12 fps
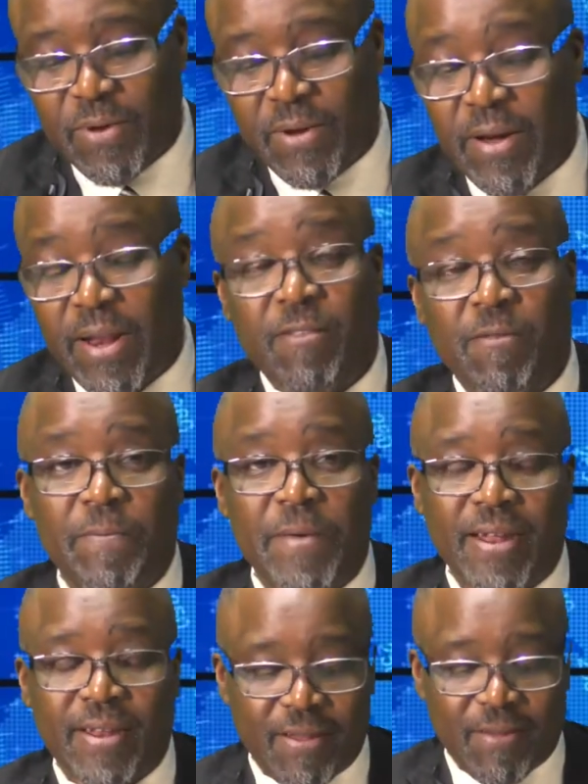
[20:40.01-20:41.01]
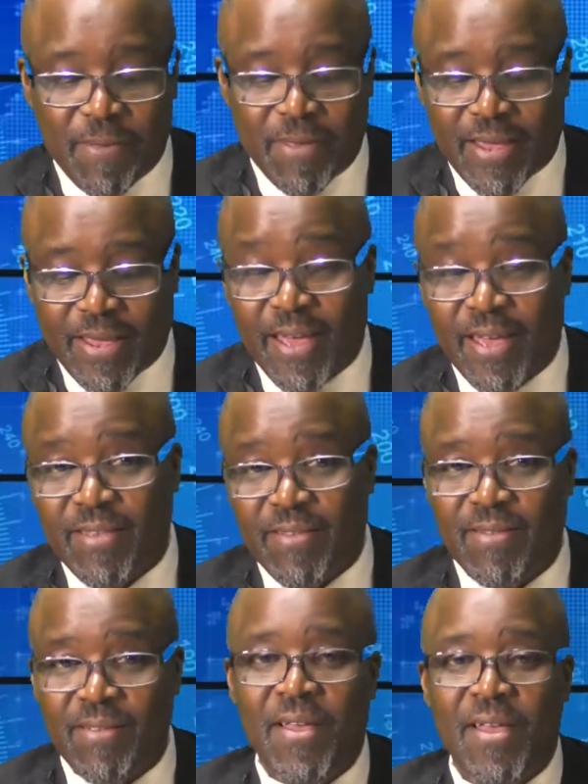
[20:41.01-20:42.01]
We don't expect it to be the
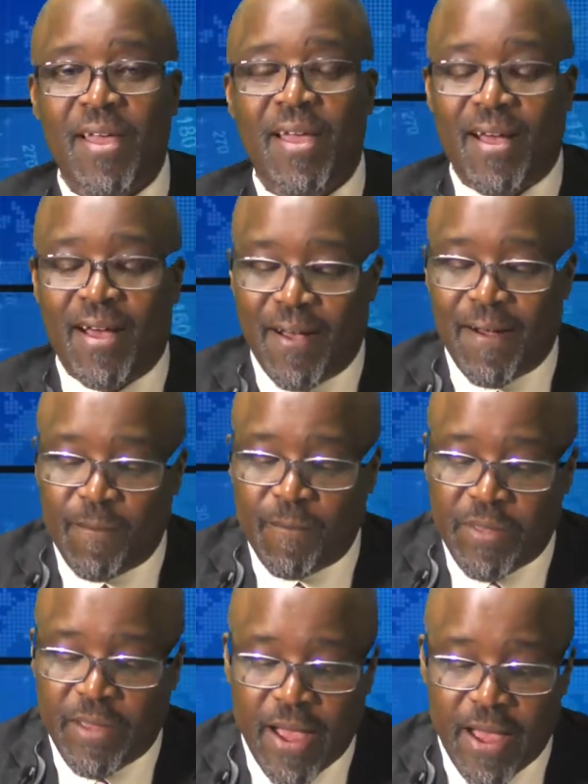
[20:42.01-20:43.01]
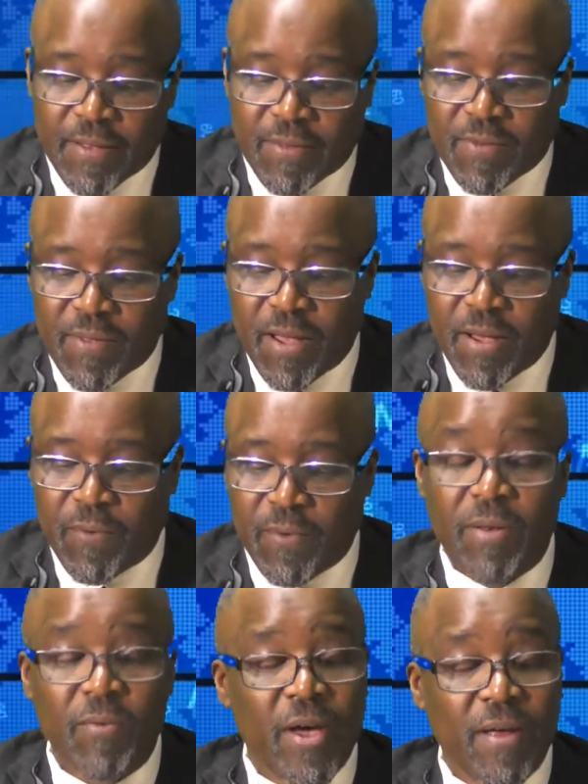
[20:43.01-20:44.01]
case, As
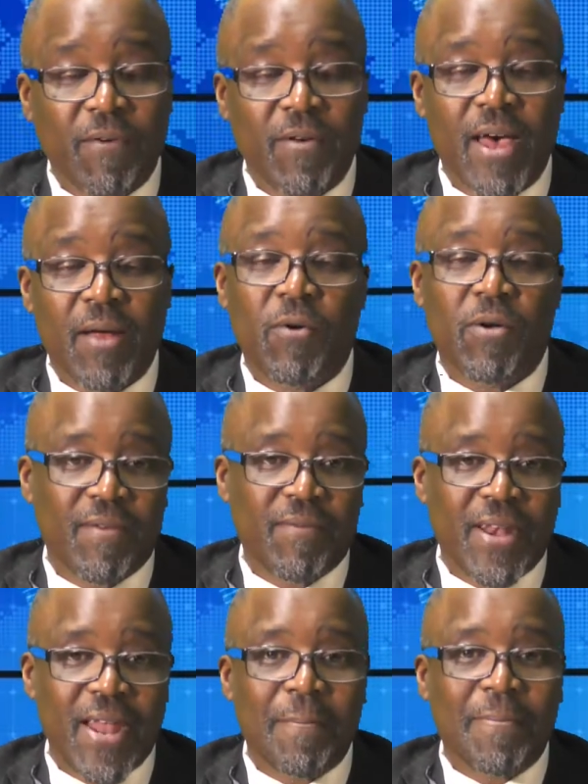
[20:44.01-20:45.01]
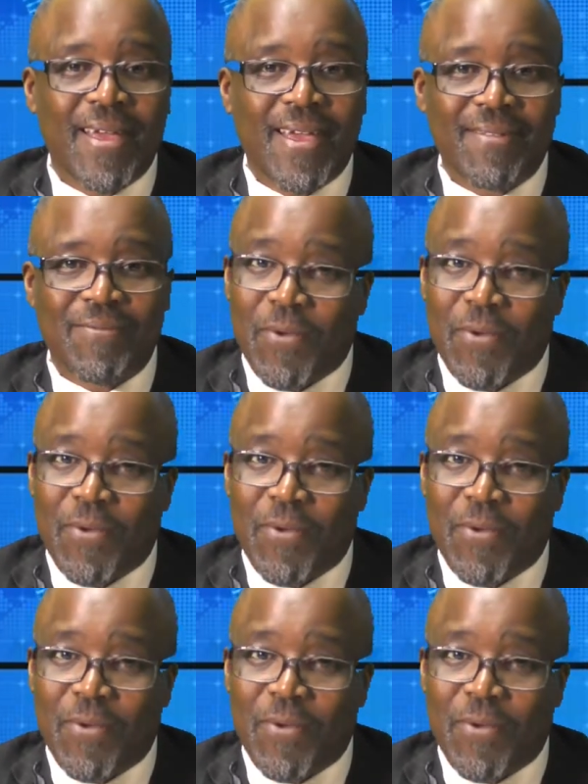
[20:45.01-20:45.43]
we wait for that, we'll give you an update.